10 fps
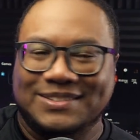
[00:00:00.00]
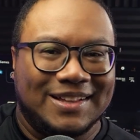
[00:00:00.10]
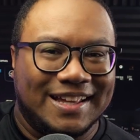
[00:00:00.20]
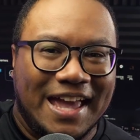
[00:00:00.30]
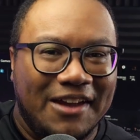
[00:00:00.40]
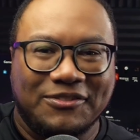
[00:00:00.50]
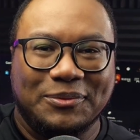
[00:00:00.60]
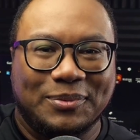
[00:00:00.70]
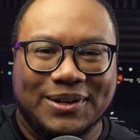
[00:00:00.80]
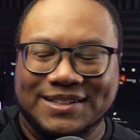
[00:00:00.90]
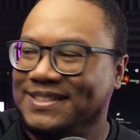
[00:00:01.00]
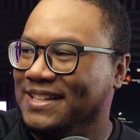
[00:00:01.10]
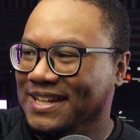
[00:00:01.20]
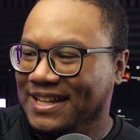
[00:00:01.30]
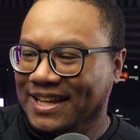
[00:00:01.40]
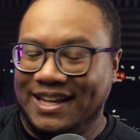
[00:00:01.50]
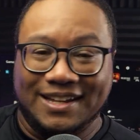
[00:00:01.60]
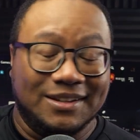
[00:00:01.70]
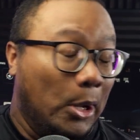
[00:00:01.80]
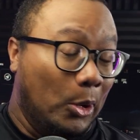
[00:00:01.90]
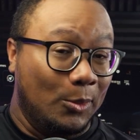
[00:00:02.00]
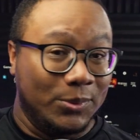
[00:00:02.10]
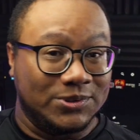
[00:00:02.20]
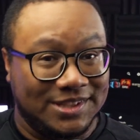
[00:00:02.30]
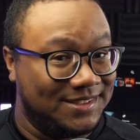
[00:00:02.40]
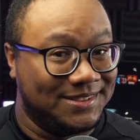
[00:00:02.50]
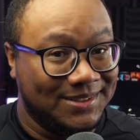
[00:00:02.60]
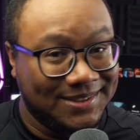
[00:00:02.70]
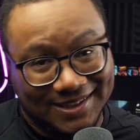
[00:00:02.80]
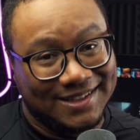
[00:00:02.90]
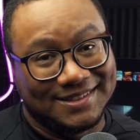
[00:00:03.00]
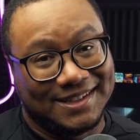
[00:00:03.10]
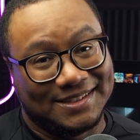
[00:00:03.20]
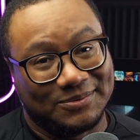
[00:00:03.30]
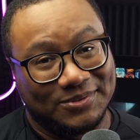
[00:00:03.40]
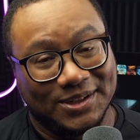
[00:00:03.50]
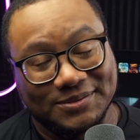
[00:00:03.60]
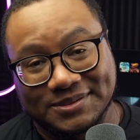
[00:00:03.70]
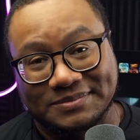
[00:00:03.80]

they're like half the price and almost as good as the XM5s.